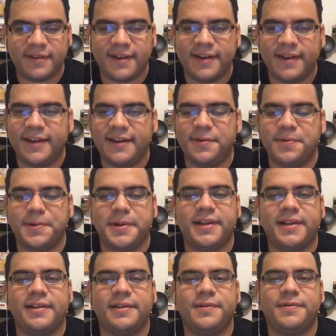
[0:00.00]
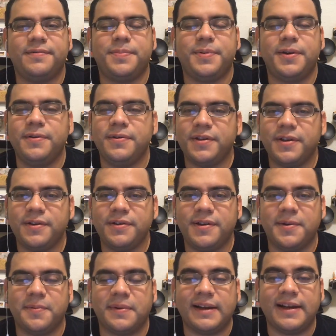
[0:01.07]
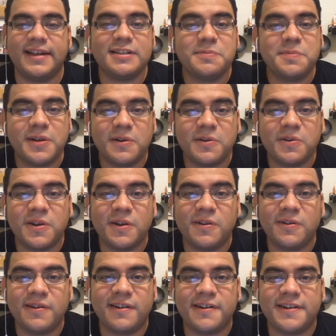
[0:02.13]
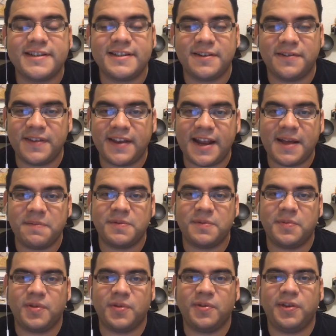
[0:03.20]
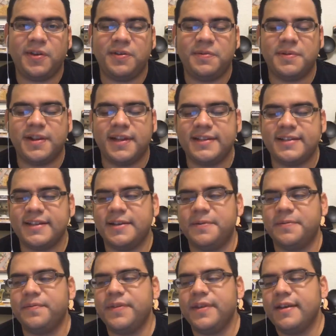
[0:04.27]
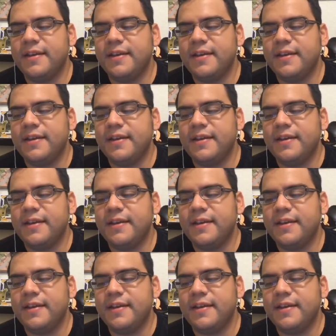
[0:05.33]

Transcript: You really love Pinocchio. You can relate to Pinocchio and all the stuff that happens with Pinocchio. You relate to him.